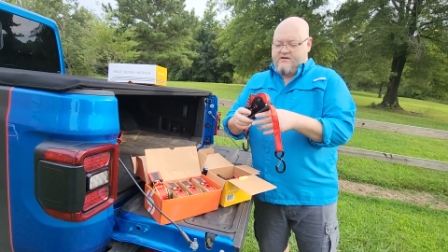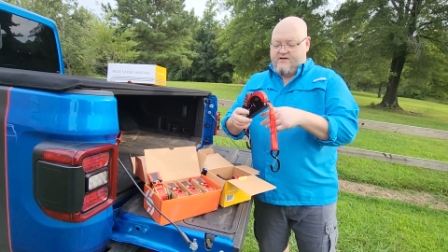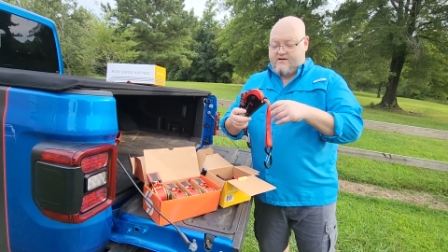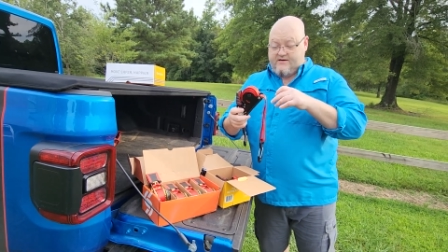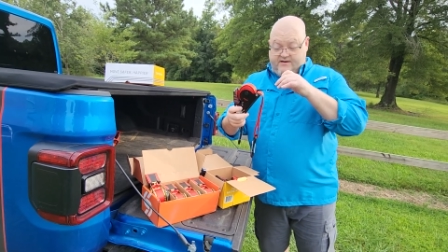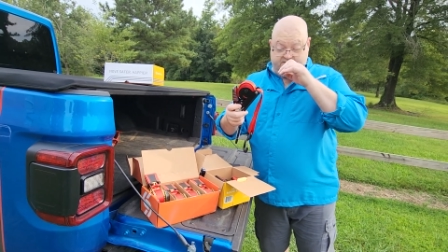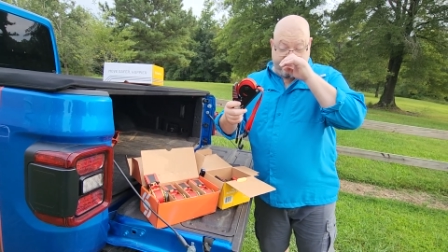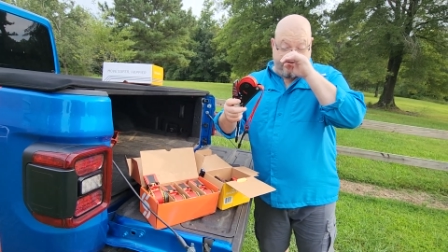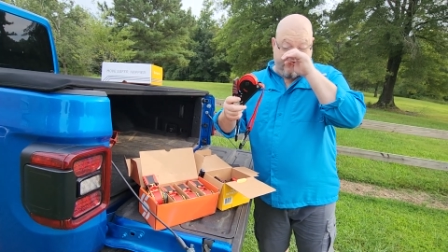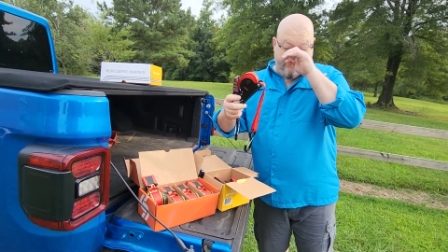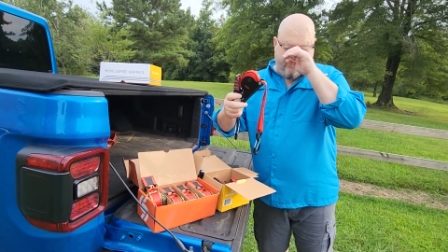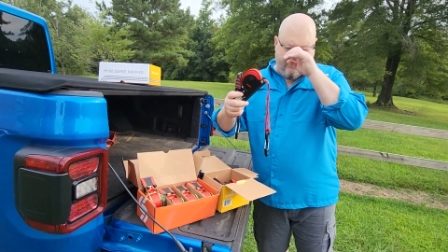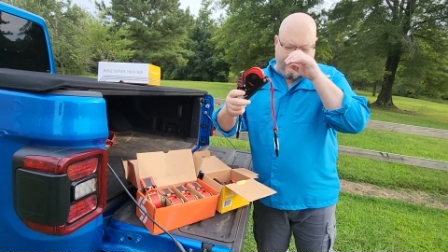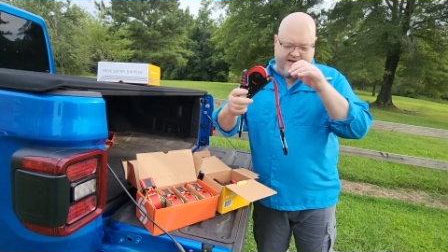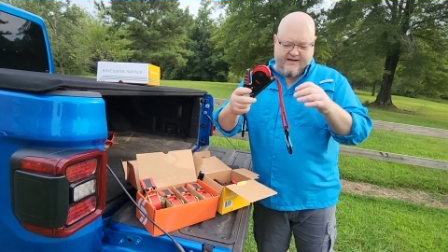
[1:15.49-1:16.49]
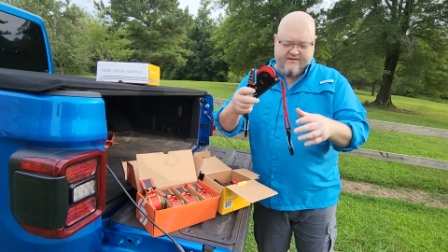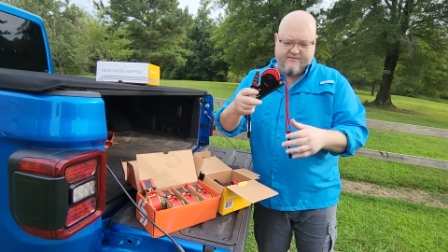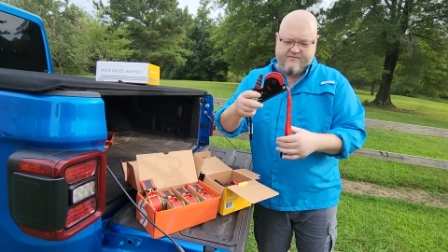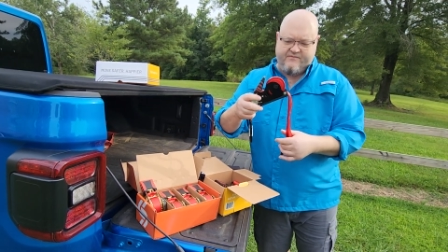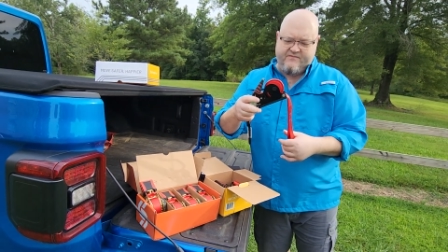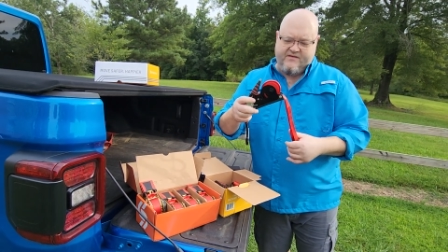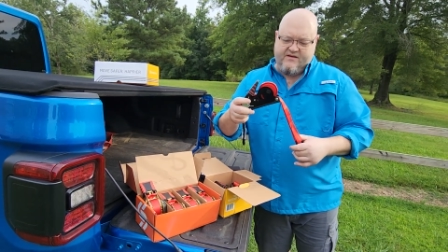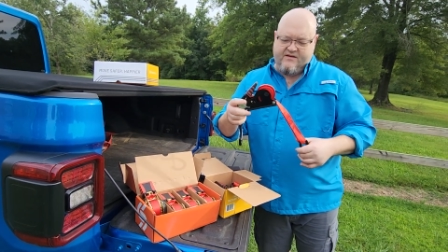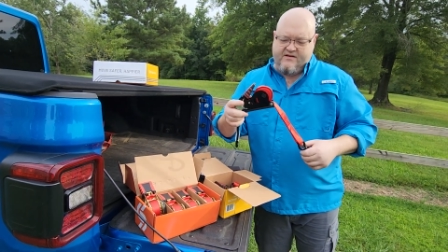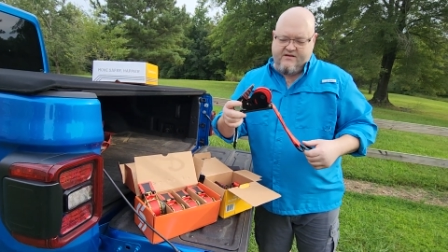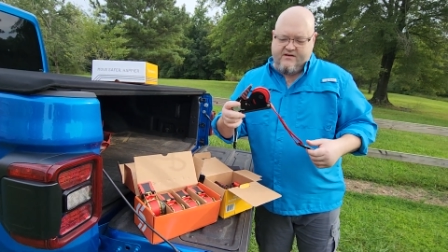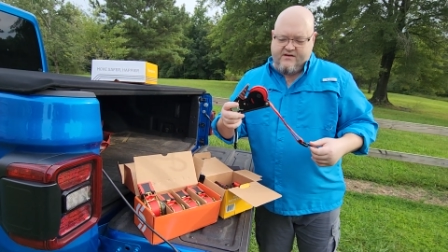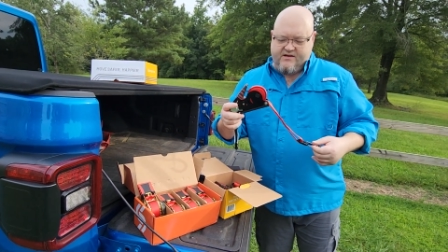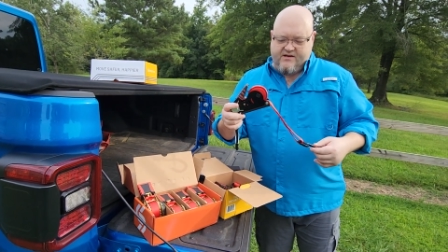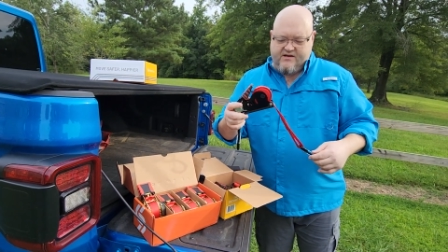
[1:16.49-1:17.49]
And I'll show you why.
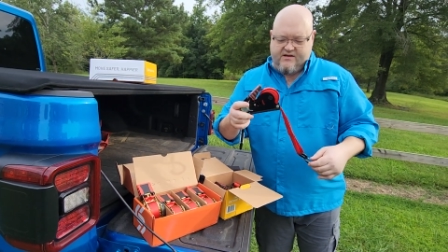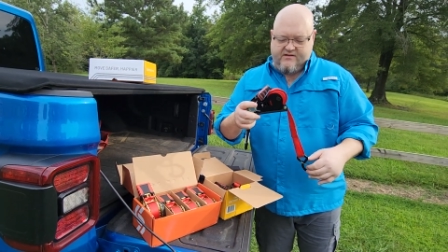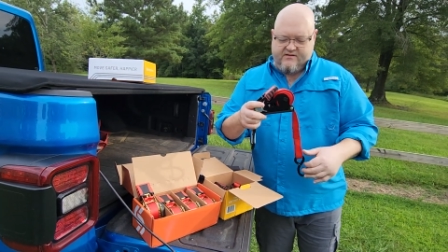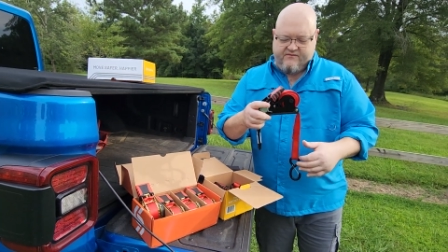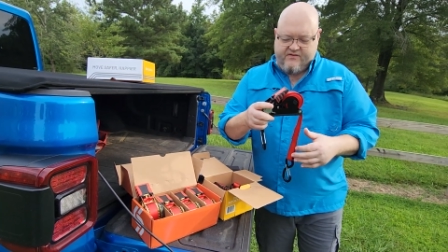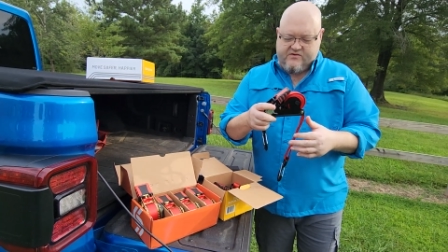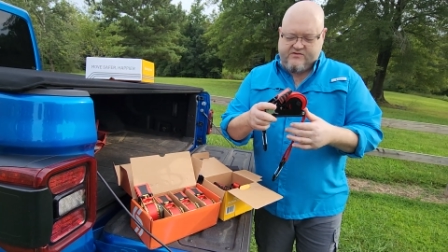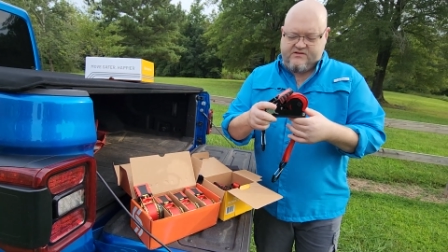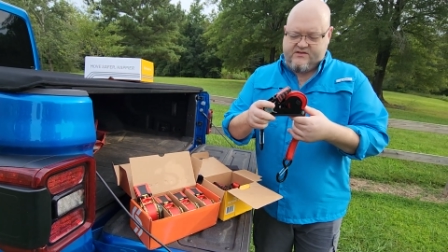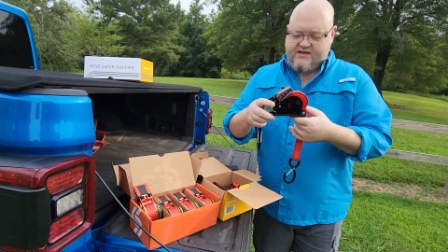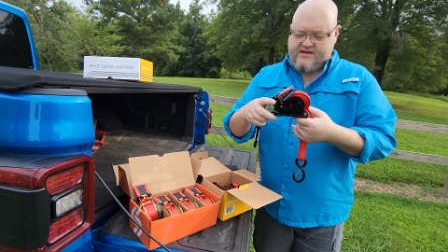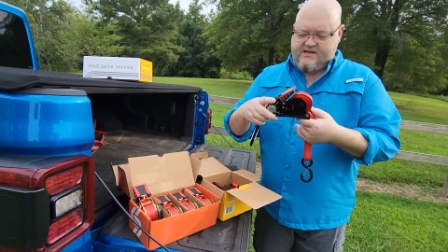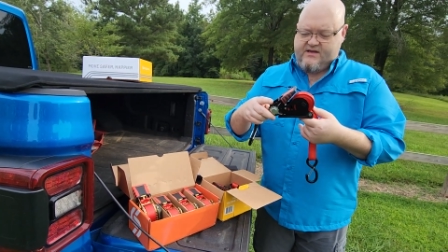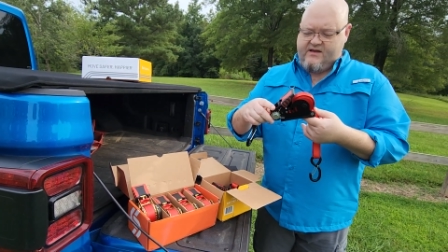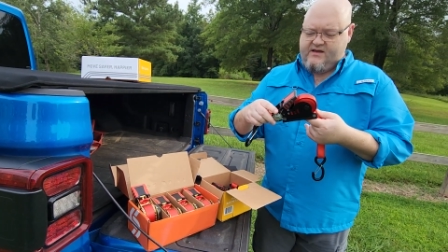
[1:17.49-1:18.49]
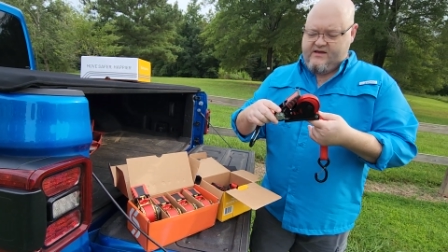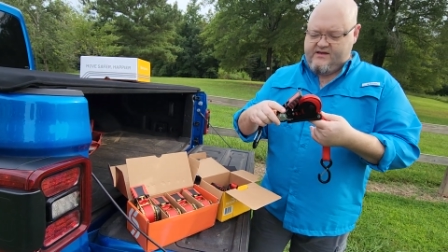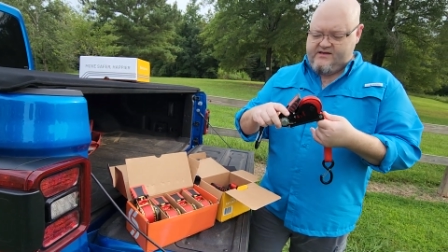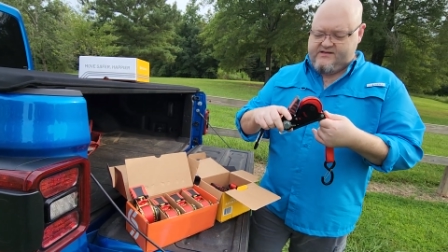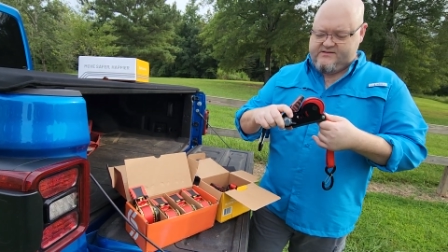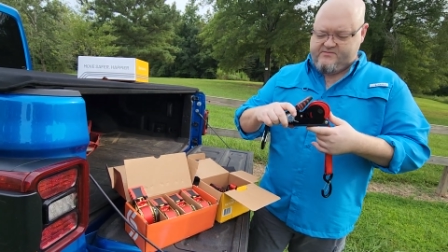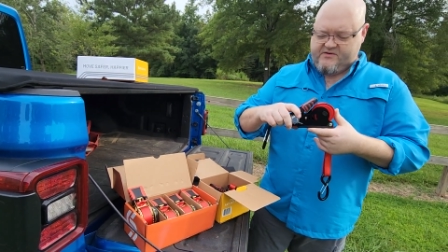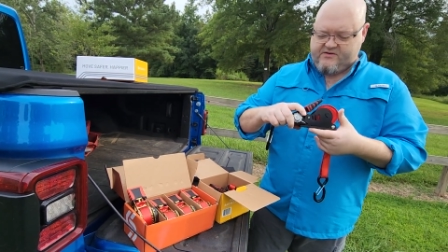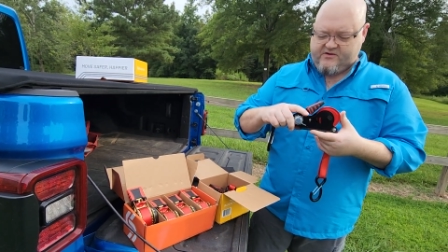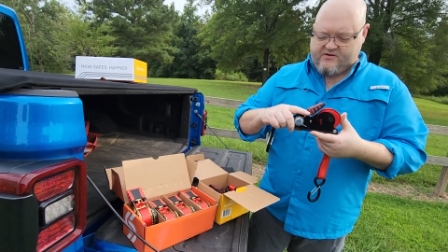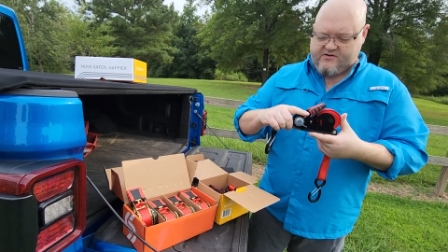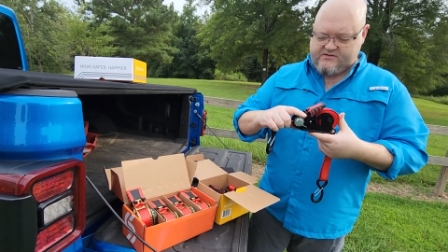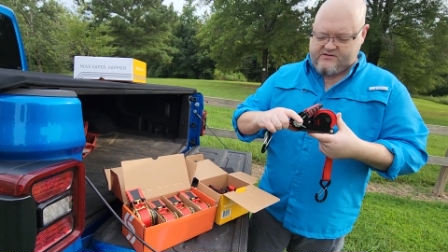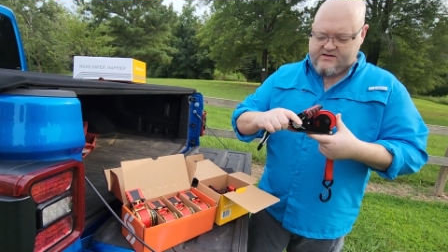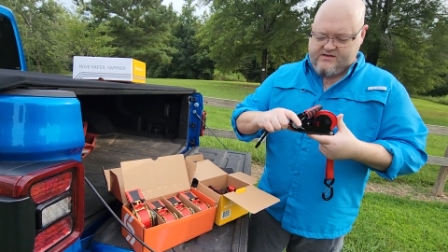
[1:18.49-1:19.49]
Uh, the first thing is
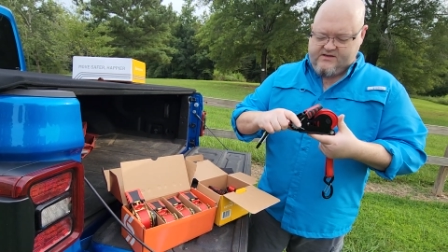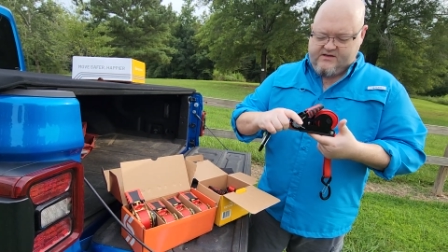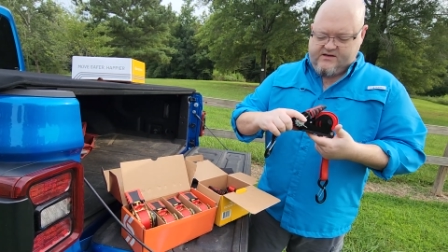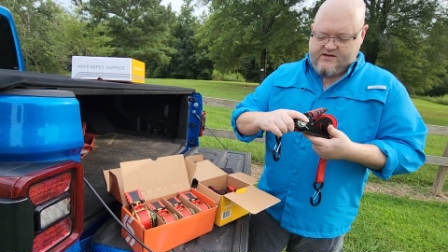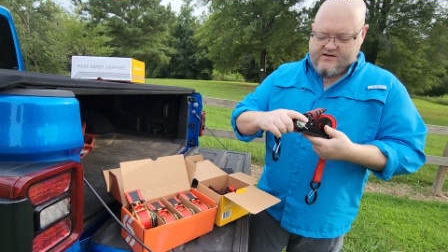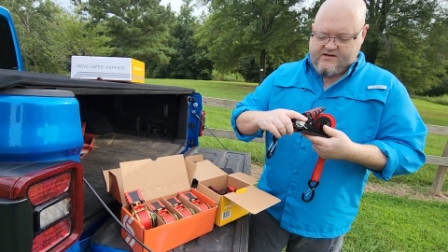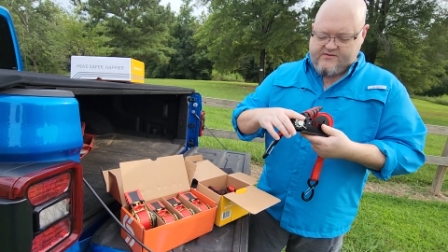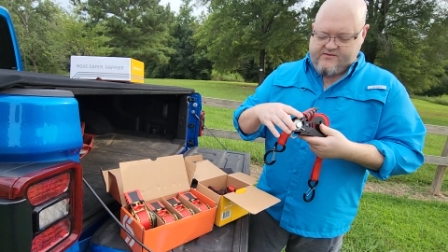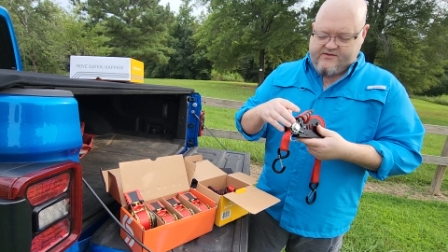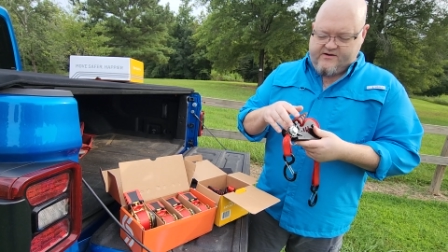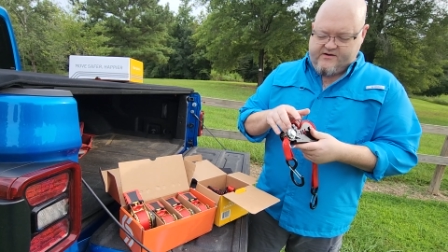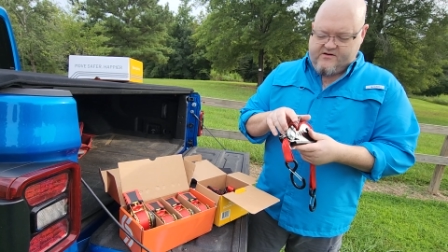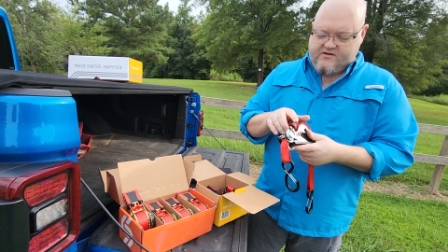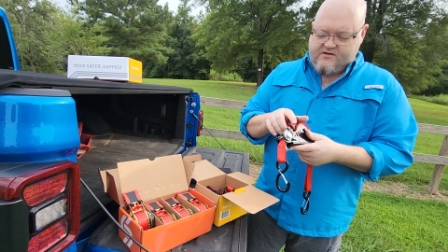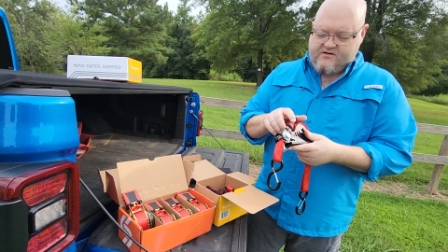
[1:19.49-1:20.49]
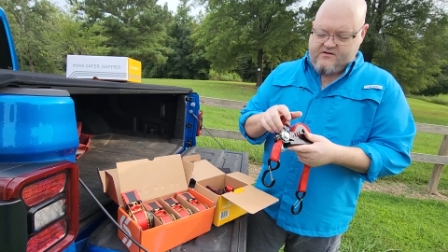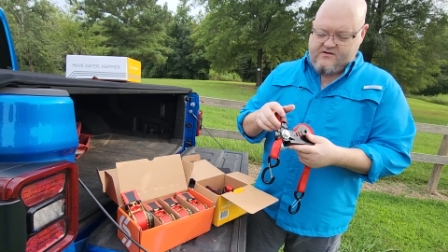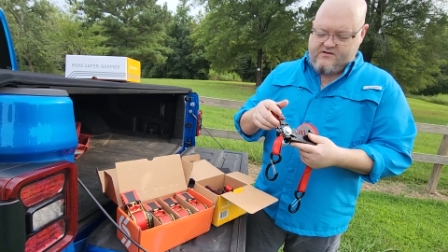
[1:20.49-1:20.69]
because uh, they're